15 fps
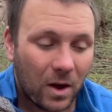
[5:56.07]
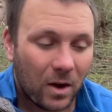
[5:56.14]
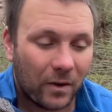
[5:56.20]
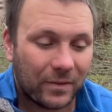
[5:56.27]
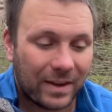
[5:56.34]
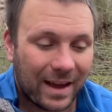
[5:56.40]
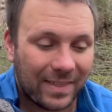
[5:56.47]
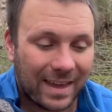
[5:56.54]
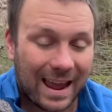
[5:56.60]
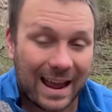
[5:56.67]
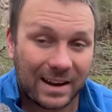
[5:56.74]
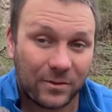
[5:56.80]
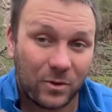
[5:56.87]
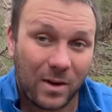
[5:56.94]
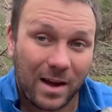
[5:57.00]
On the other
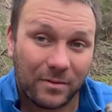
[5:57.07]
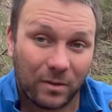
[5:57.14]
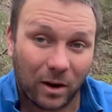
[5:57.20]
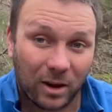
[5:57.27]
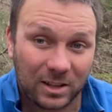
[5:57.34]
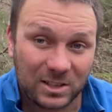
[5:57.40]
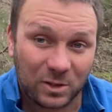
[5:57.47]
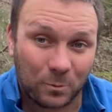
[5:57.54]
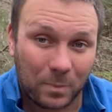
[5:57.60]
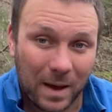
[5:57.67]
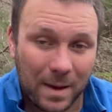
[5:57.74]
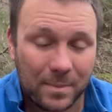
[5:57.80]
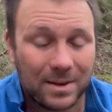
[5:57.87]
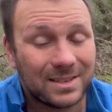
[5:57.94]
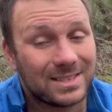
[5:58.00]
hand, if you have lots of
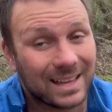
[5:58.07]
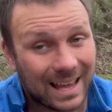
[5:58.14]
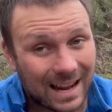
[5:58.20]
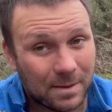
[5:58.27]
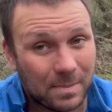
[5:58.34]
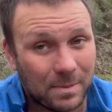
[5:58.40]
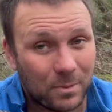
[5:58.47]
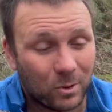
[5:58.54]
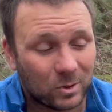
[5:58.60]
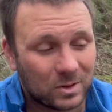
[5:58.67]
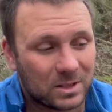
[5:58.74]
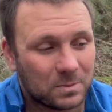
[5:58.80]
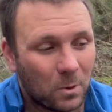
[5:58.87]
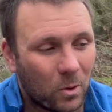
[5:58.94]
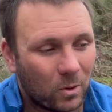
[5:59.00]
babies, they're going to be born
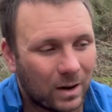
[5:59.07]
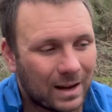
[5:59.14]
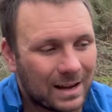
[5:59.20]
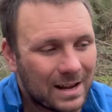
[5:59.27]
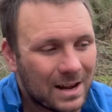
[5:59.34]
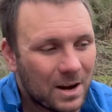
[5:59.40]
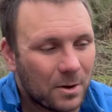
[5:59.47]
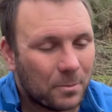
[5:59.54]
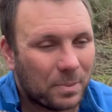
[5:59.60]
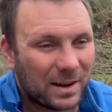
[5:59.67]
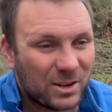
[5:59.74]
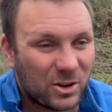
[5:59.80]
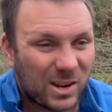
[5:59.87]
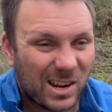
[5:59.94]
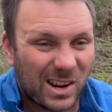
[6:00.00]
smaller,
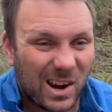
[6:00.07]
but you can